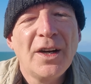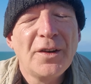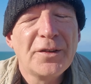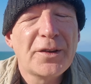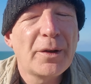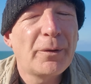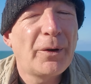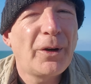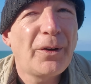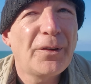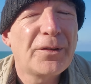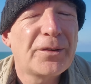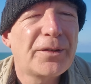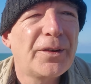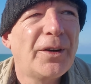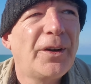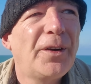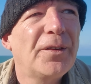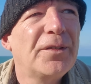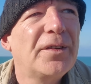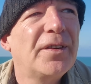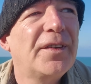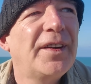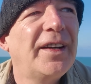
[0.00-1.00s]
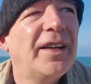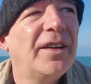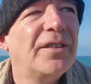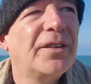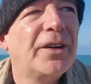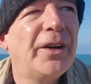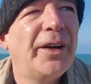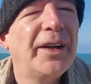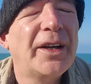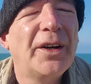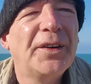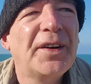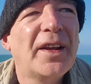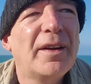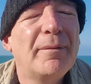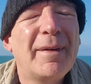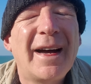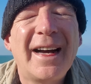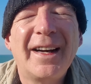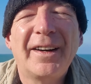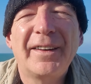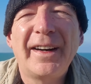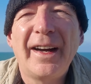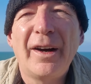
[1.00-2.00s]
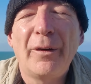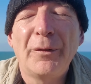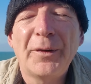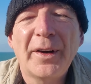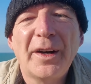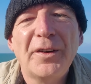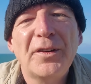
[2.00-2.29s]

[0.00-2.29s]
So there are all sorts of things going on in the background.